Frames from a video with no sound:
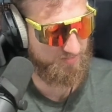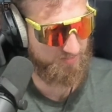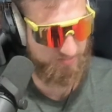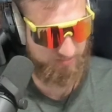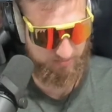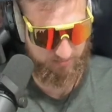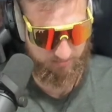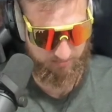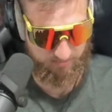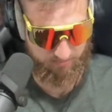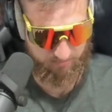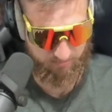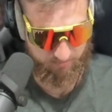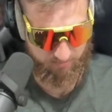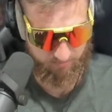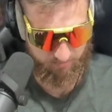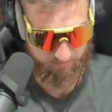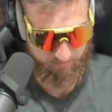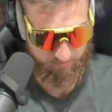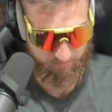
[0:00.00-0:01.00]
e
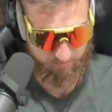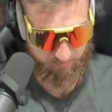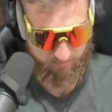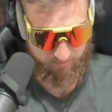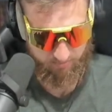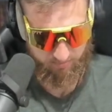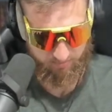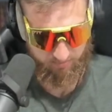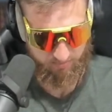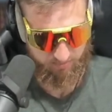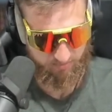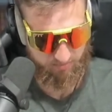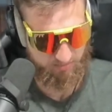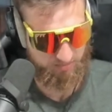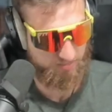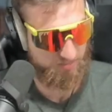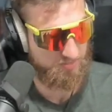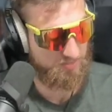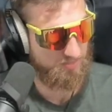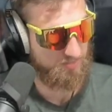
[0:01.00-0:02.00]

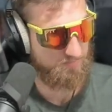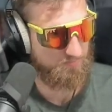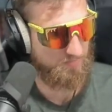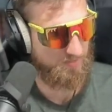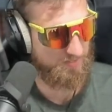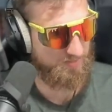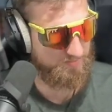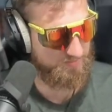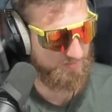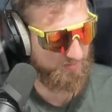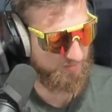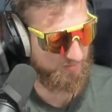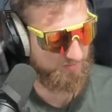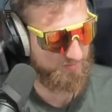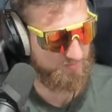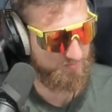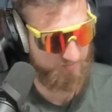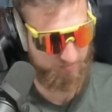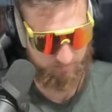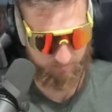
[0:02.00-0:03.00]
dash dash minus
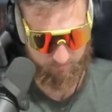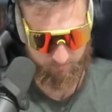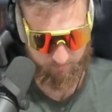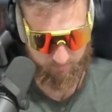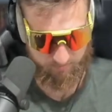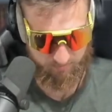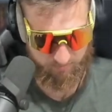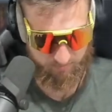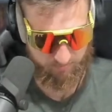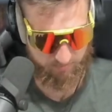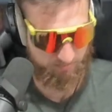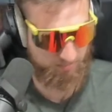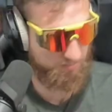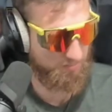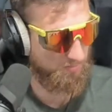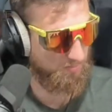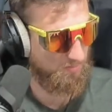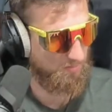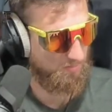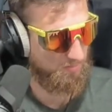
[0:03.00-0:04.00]
x,
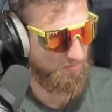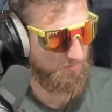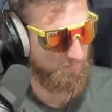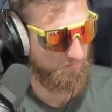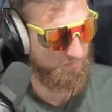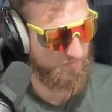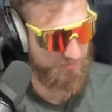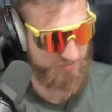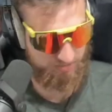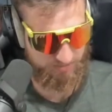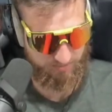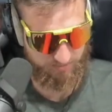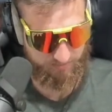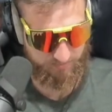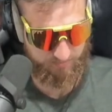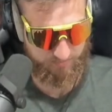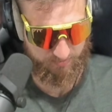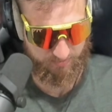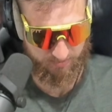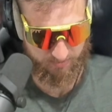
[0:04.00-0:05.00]
which
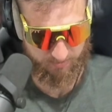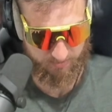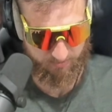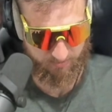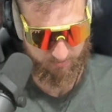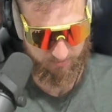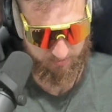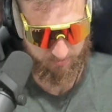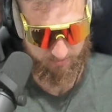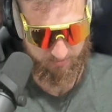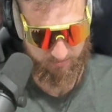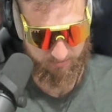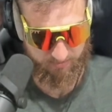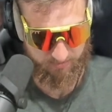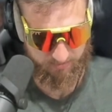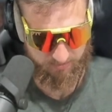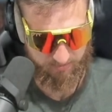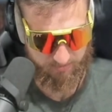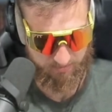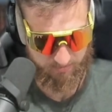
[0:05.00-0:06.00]
is
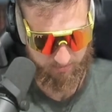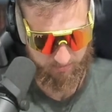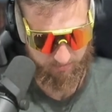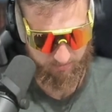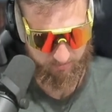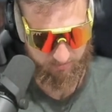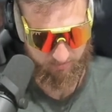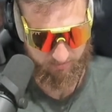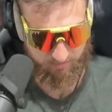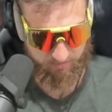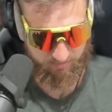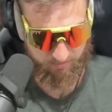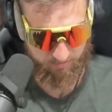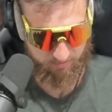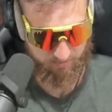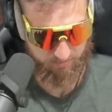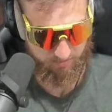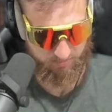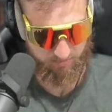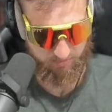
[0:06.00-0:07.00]
e
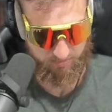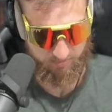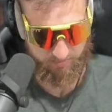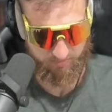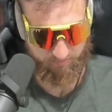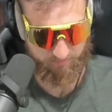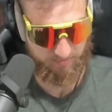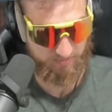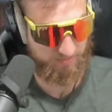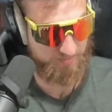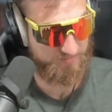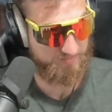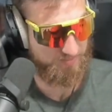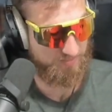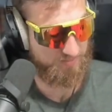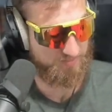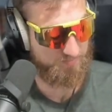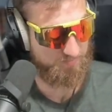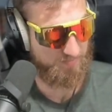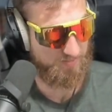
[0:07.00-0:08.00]
to minus
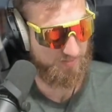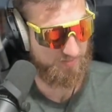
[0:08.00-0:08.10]
x